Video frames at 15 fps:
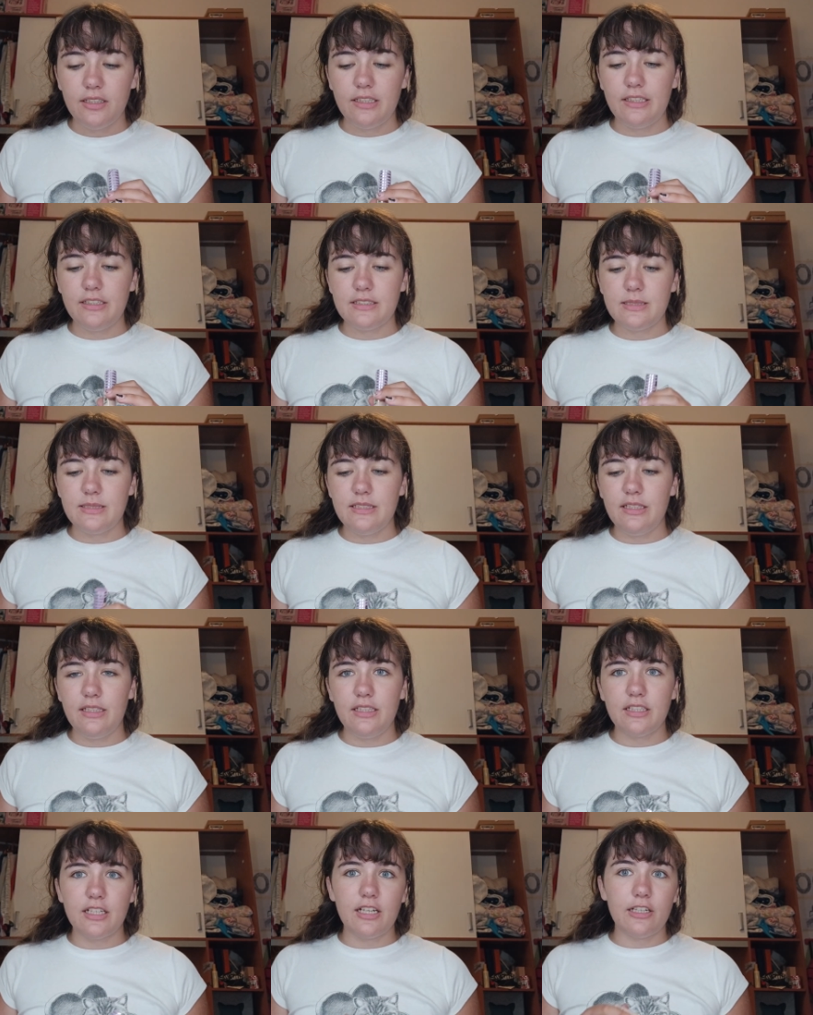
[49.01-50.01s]
and it's
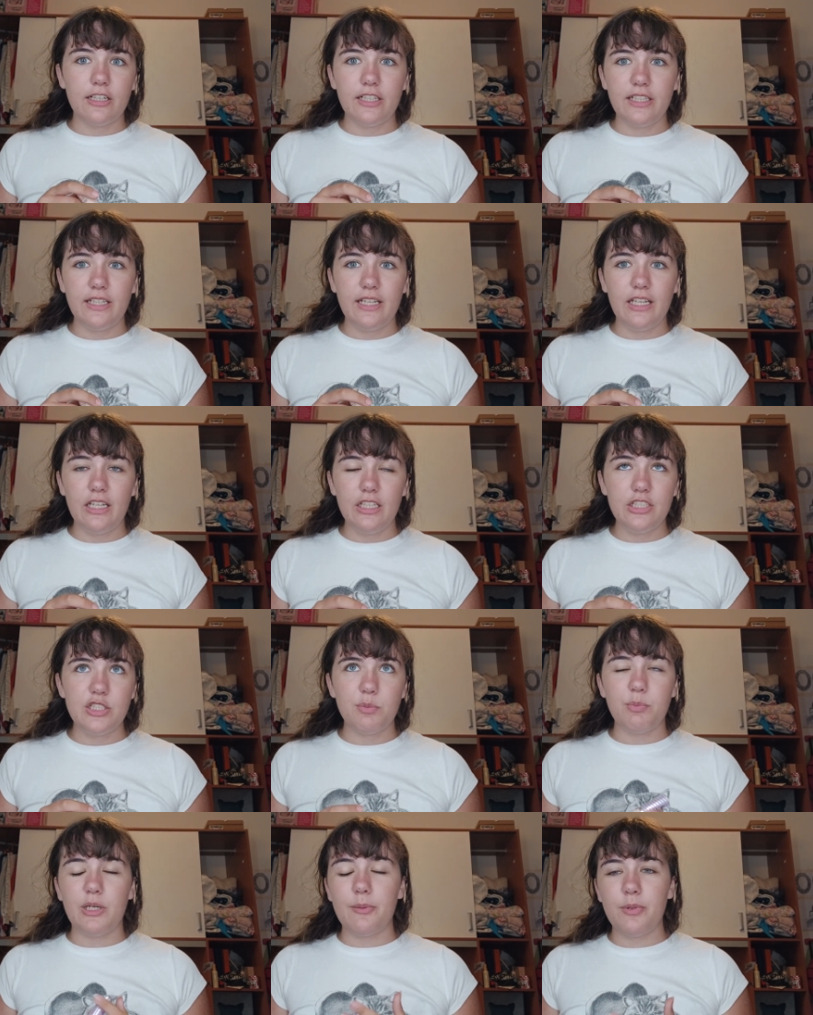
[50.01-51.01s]
the
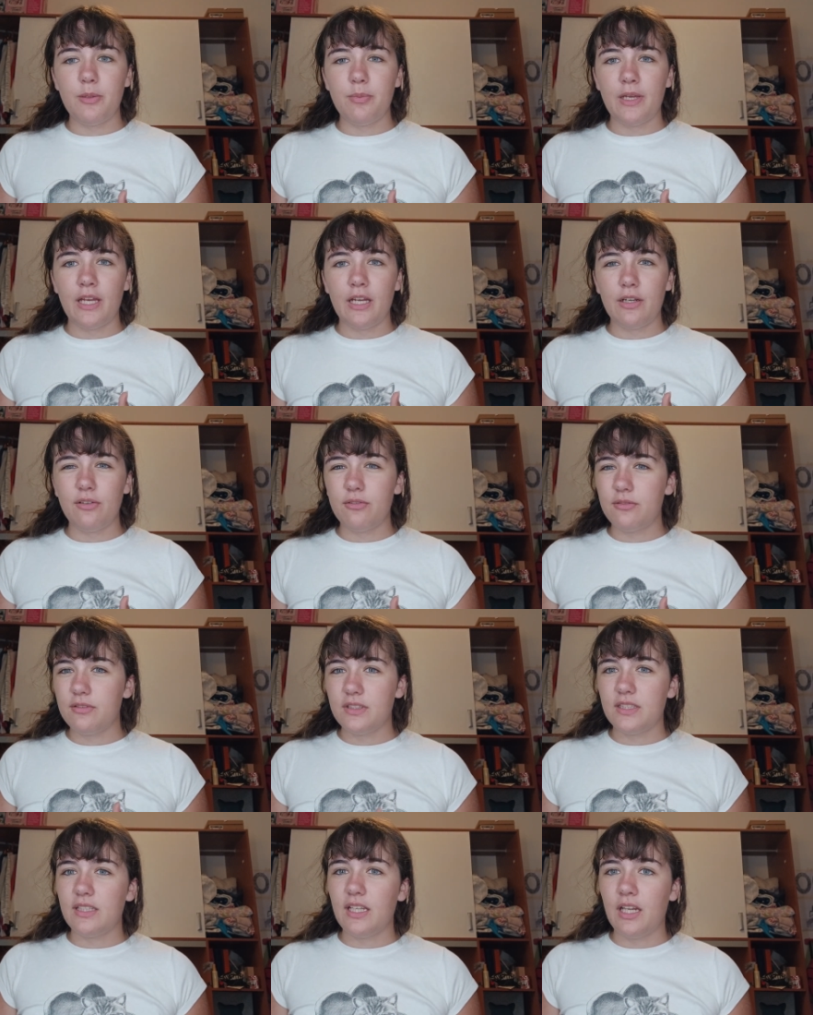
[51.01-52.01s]
Carnage Puppy
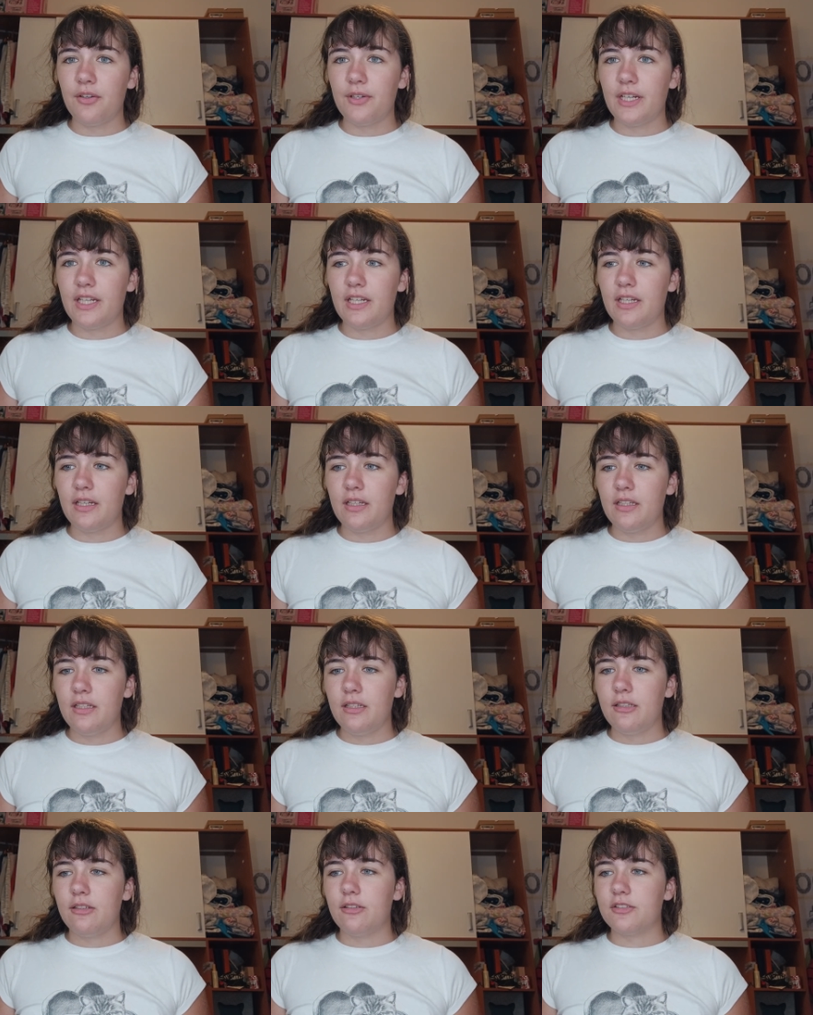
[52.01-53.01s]
Pound era,
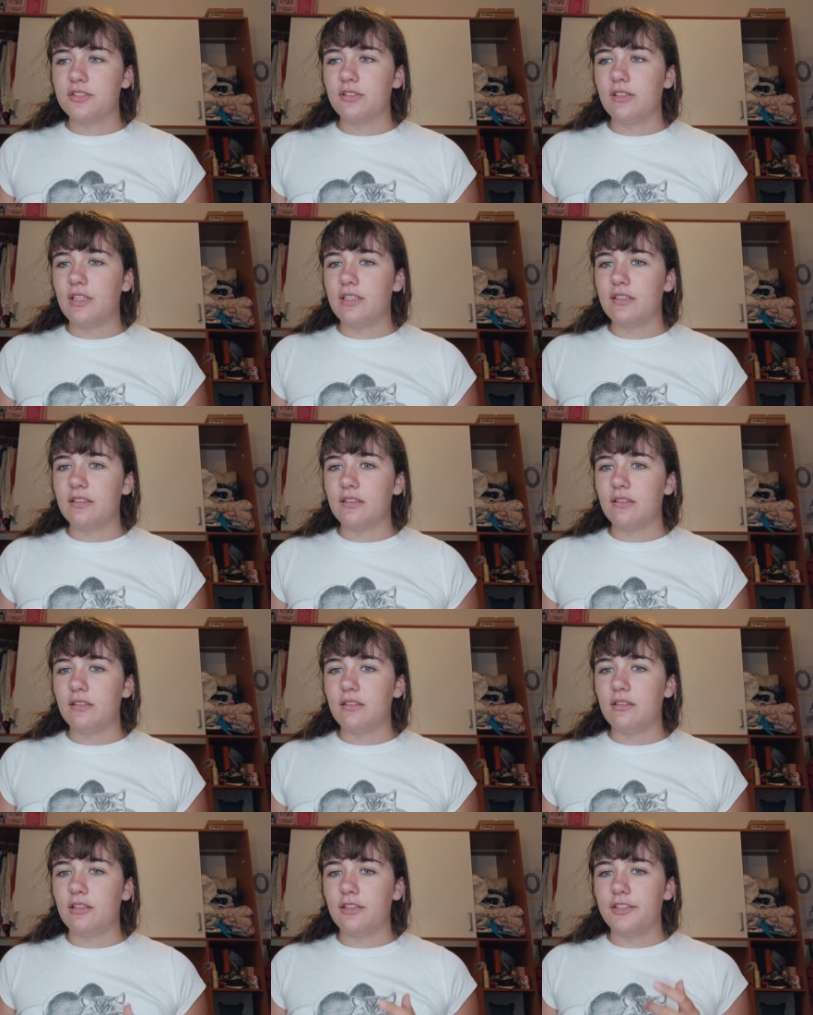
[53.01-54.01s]
also like
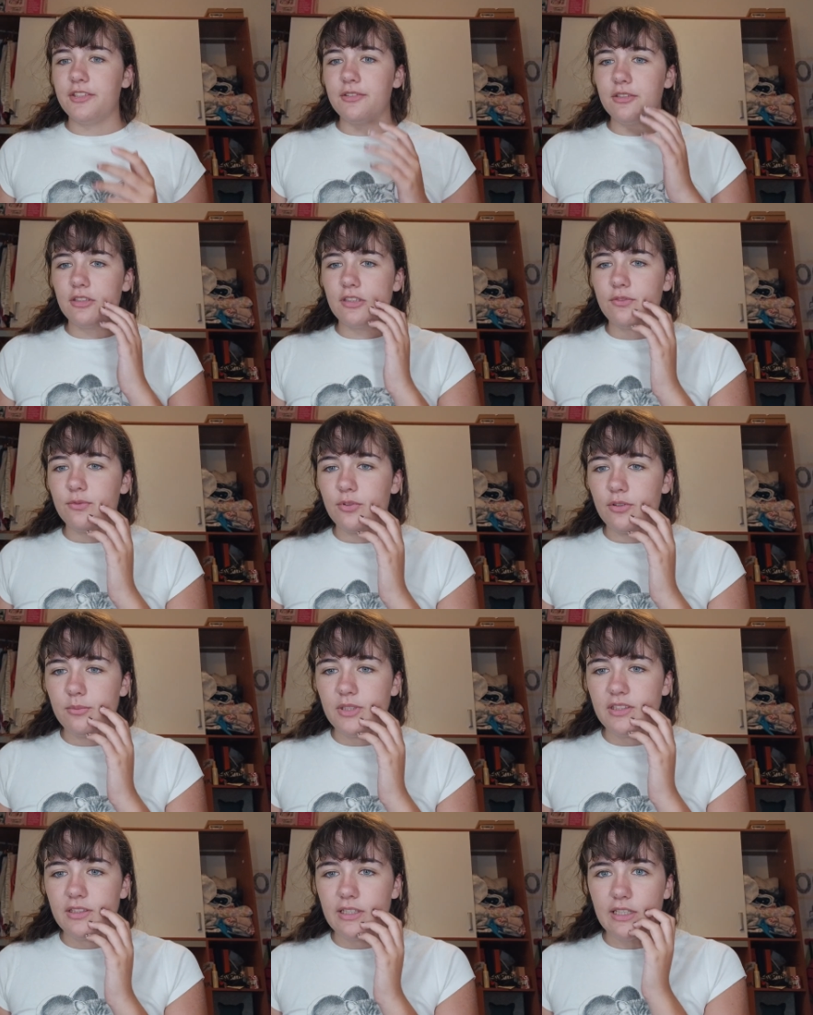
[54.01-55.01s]
Are You Looking For
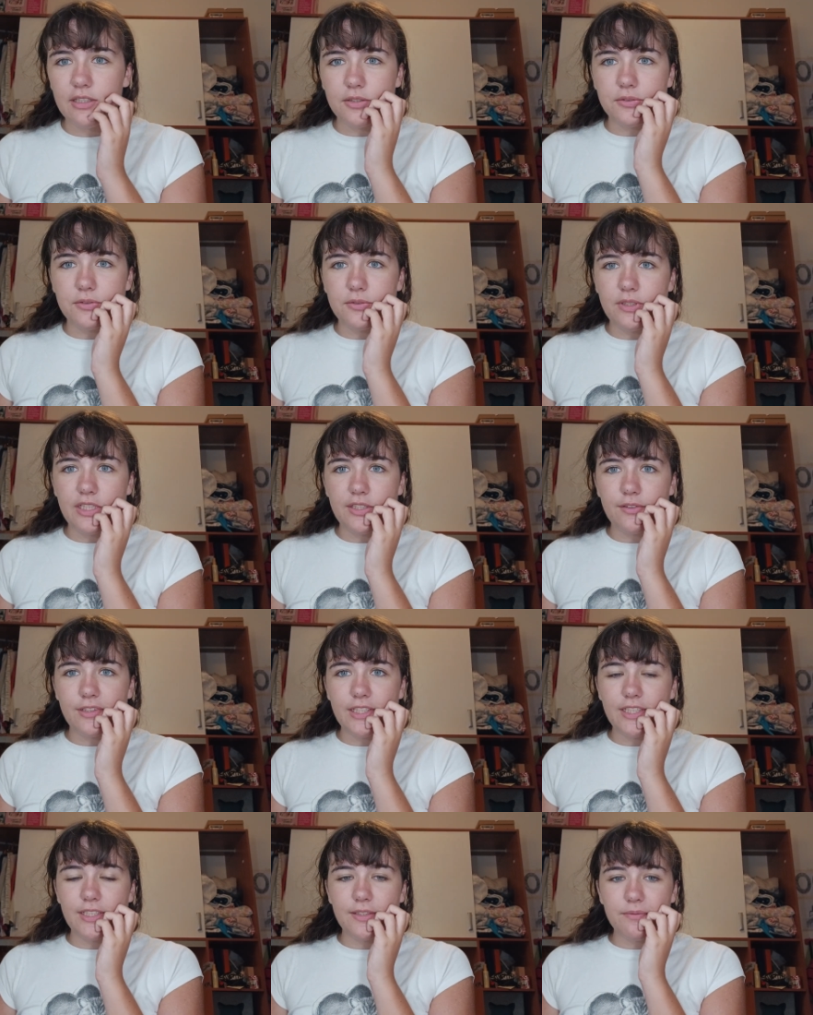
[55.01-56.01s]
Me Now
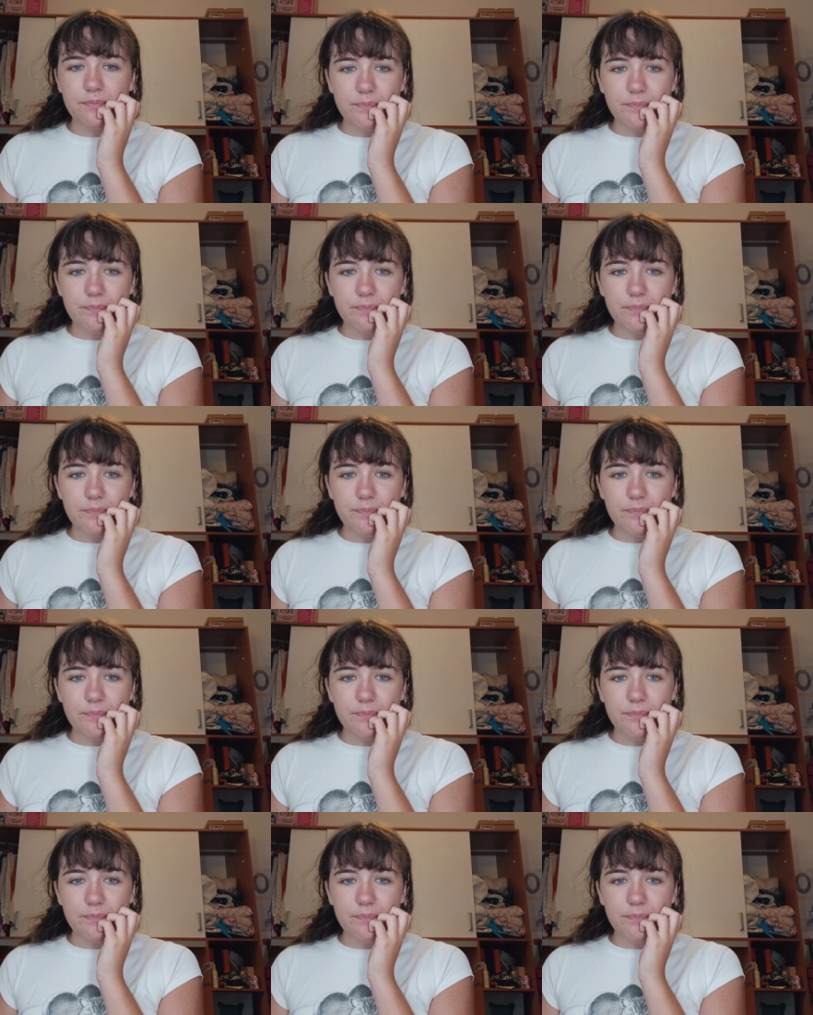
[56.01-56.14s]
era.